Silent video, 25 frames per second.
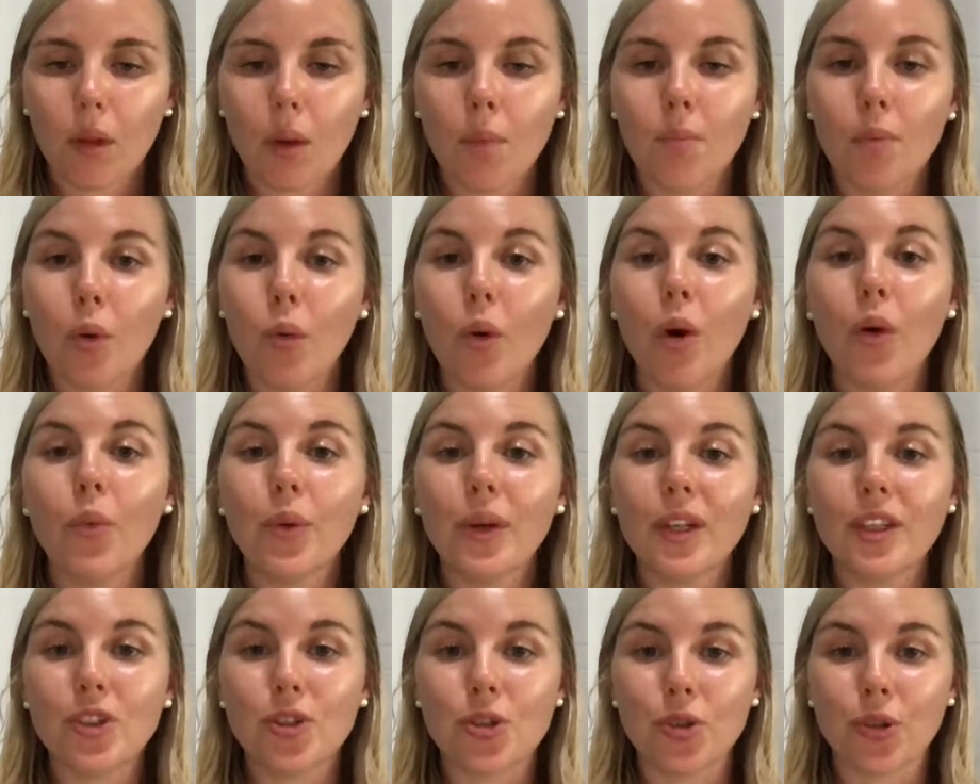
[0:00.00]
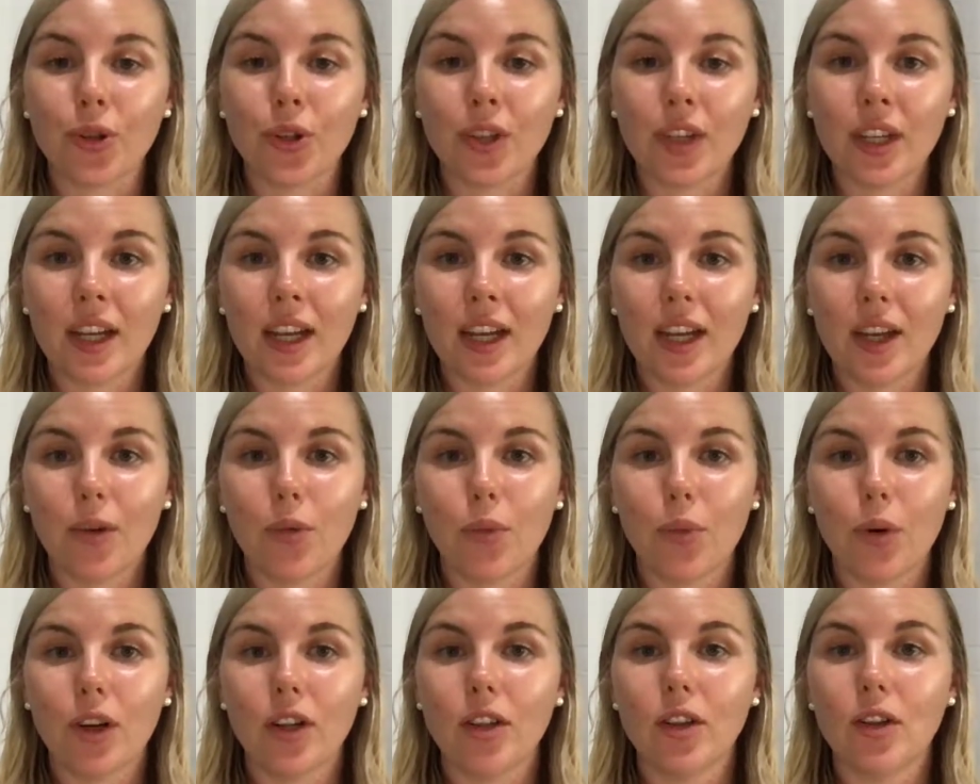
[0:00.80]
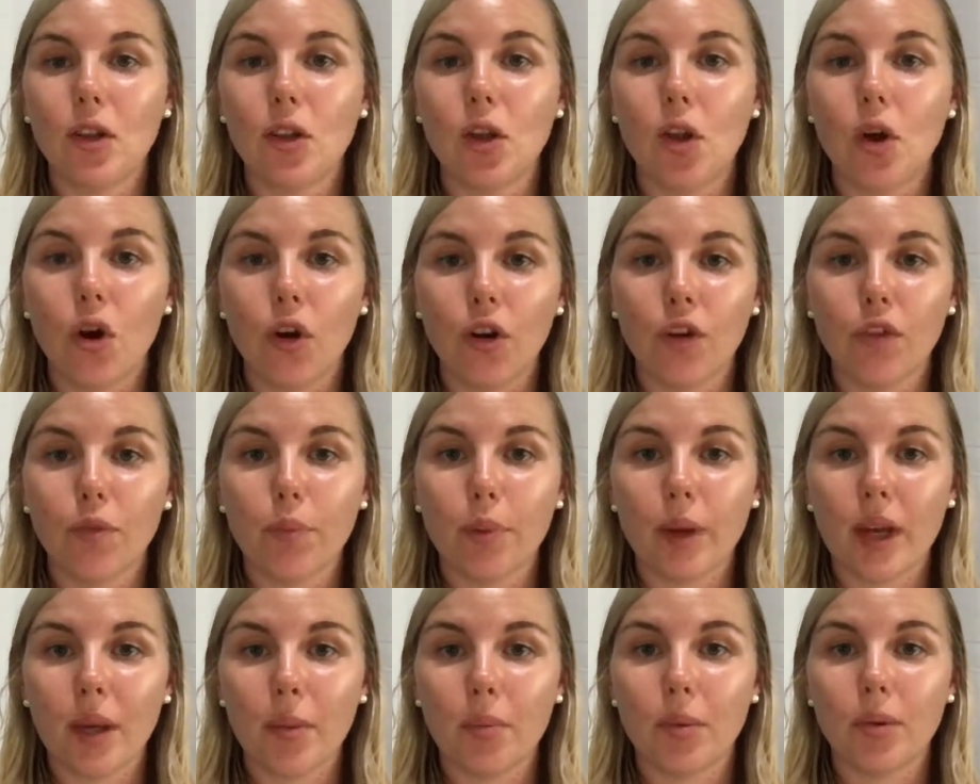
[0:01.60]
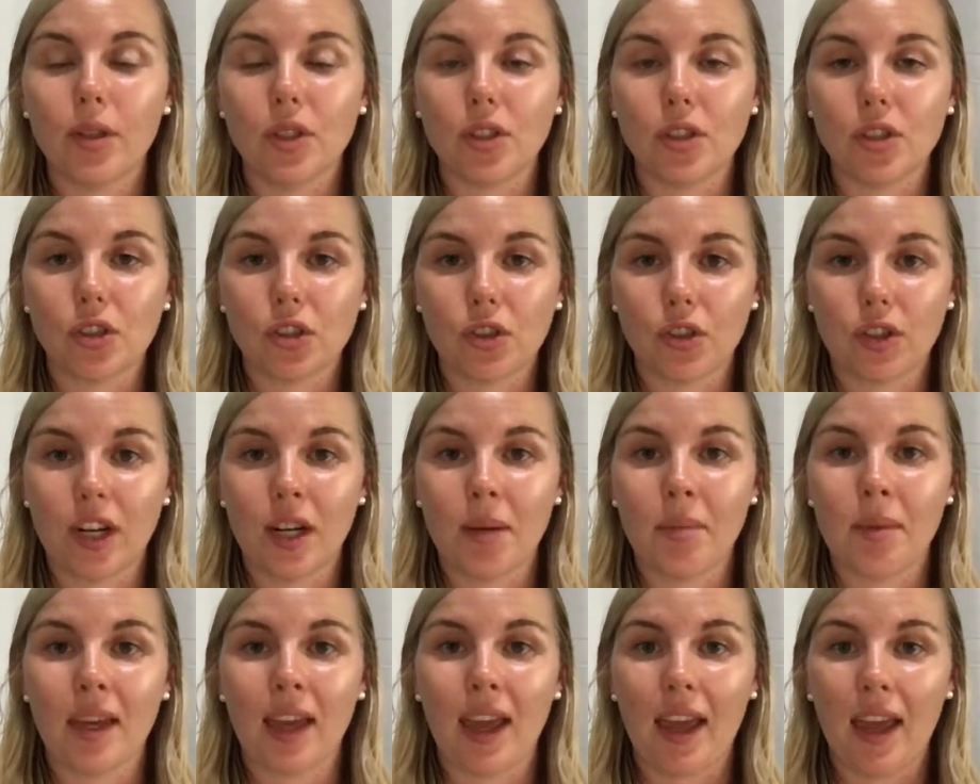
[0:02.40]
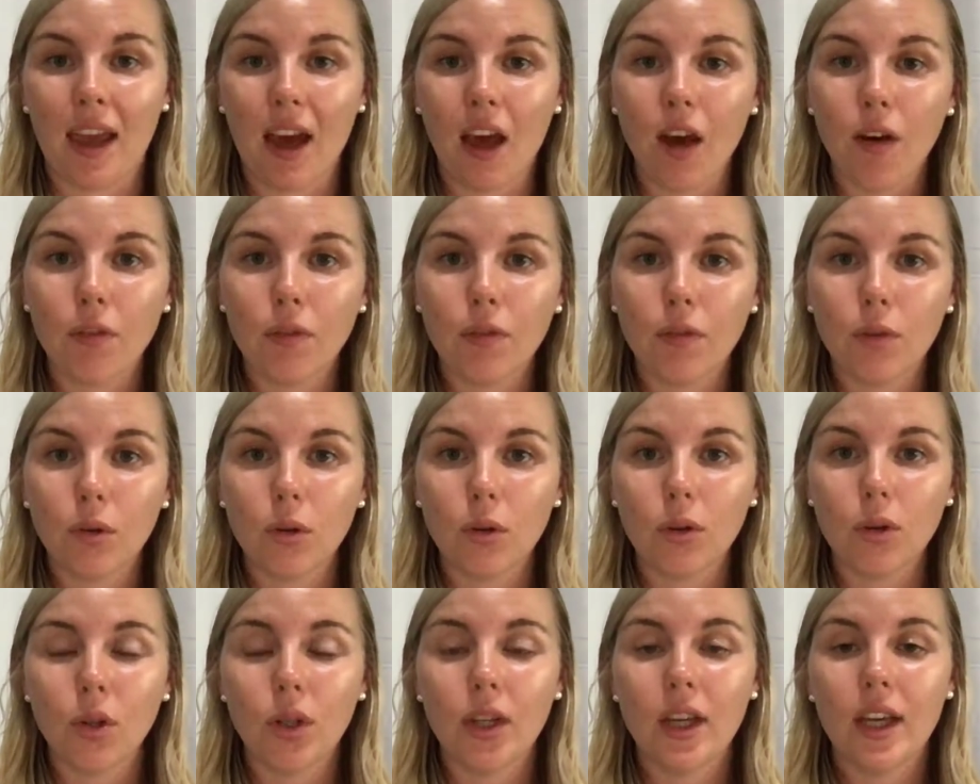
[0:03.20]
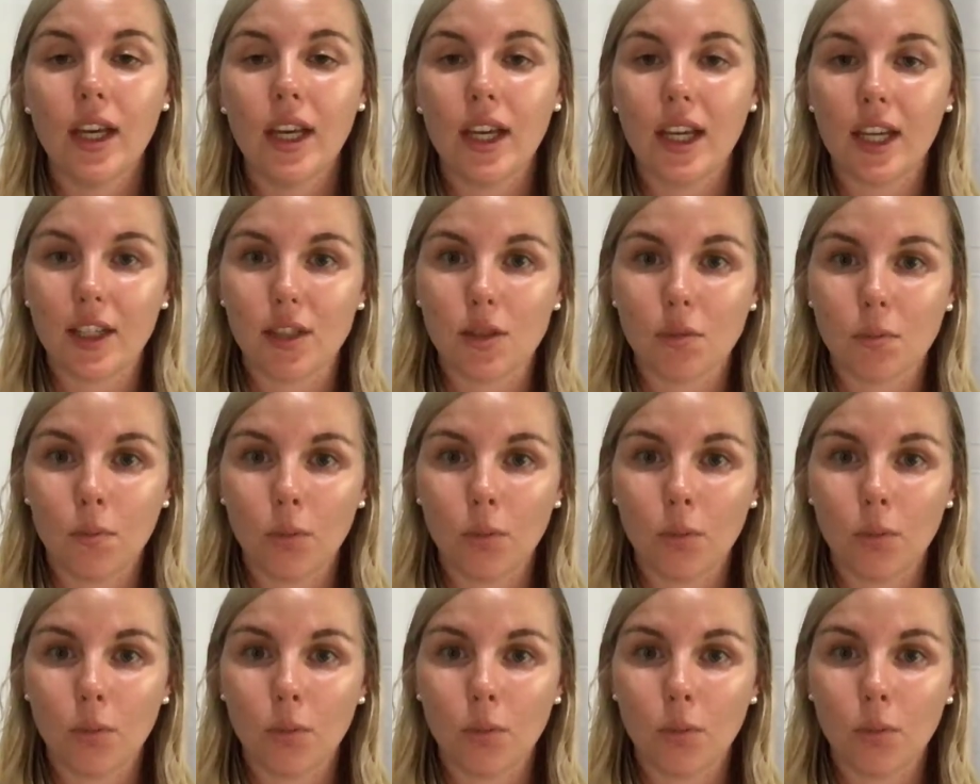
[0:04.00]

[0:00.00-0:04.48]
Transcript: But what we do need, what a lot of people are screaming out for, is